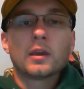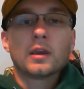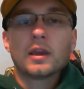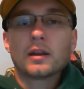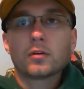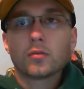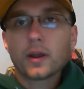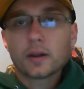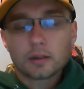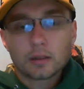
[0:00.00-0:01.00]
He had a
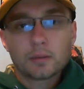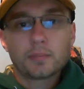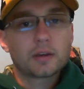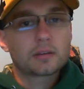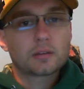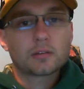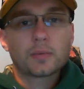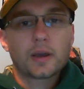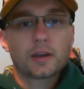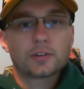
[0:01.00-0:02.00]
great Olympics this
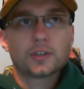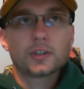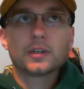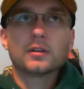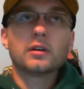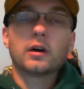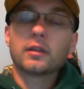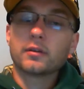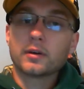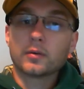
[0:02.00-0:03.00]
past year,
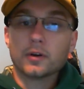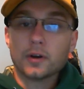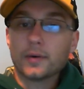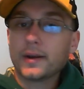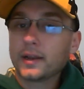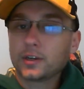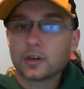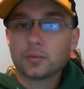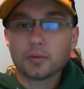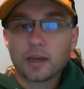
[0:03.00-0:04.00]
although there were no N H
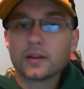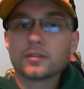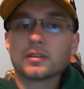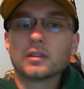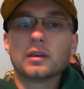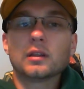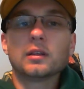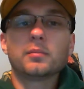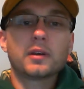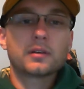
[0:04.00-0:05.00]
L players in the
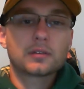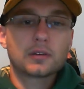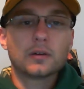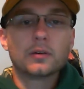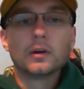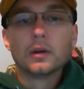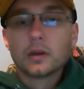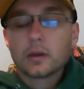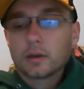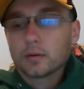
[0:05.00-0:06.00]
Olympics, so
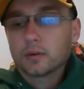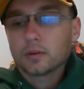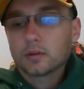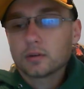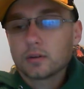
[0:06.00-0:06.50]
it was,